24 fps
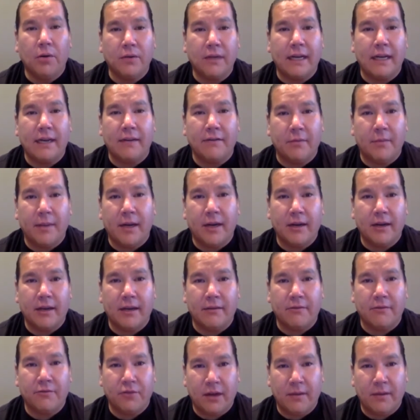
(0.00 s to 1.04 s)
Native
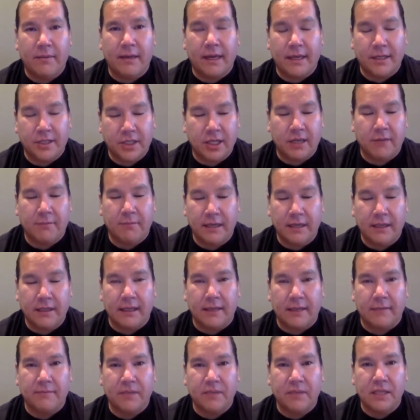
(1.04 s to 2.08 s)
American frontman, Chuck
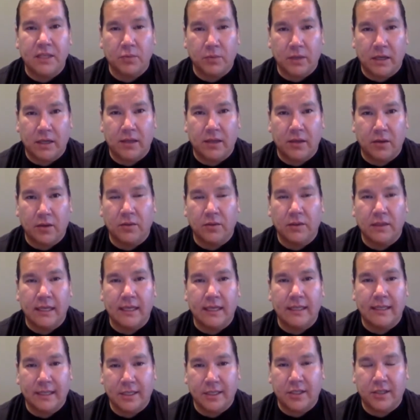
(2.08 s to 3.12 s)
Billy. He's one of the
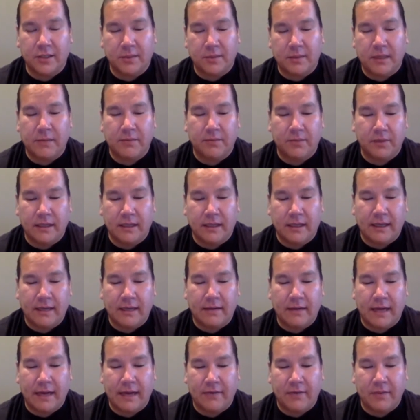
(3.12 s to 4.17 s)
only Indigenous people
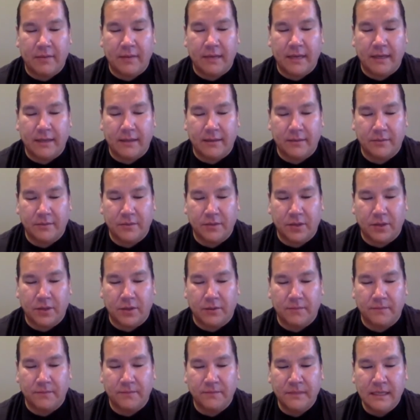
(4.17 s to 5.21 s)
in heavy metal.
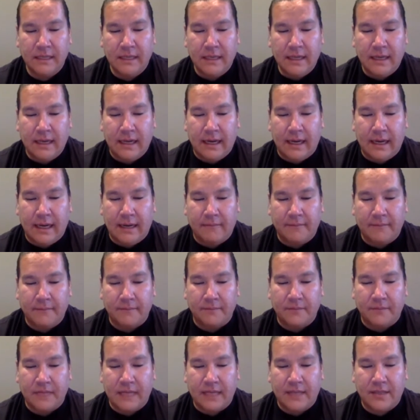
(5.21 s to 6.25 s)
So
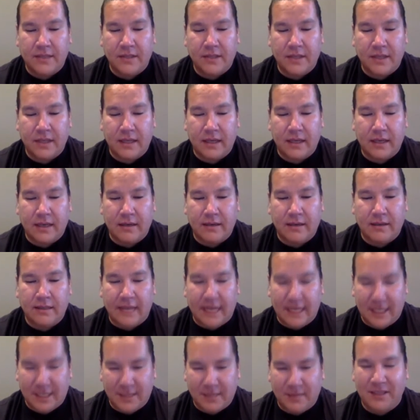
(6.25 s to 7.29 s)
that's
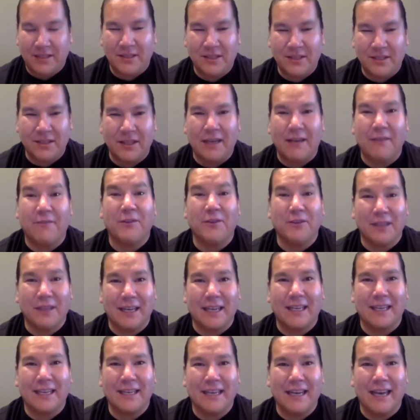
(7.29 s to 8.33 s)
Testament. If you
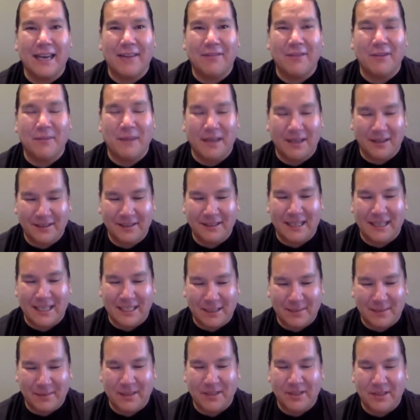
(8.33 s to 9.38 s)
like heavy metal,
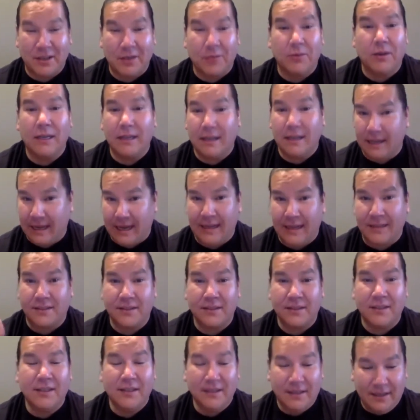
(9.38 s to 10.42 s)
Testament's a good one, and
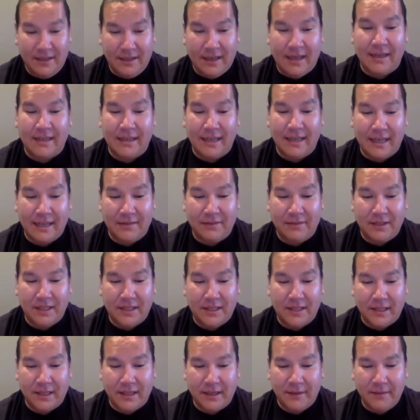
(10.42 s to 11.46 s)
has a native
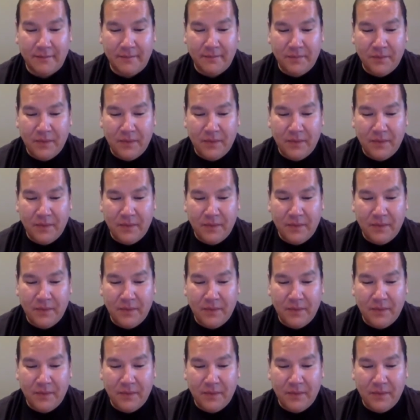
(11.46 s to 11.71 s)
lead singer.